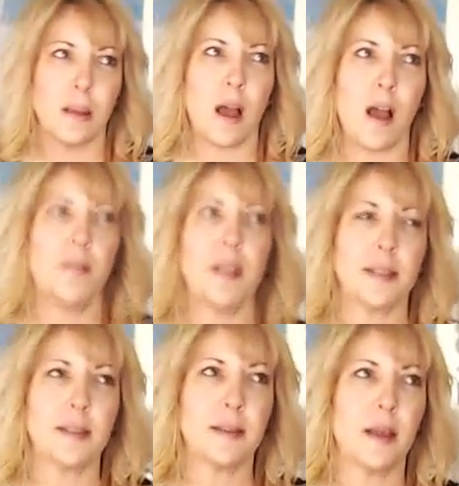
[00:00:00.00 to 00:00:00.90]
Of this,
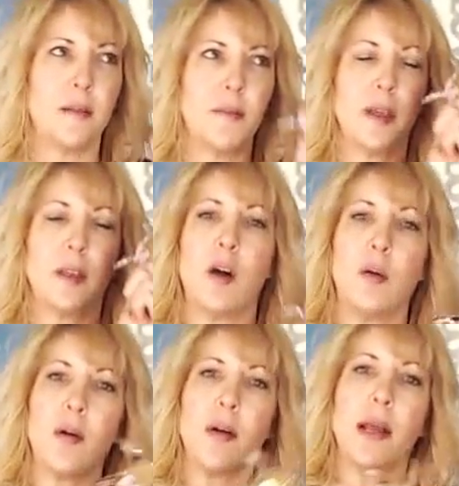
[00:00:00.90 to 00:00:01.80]
of the lower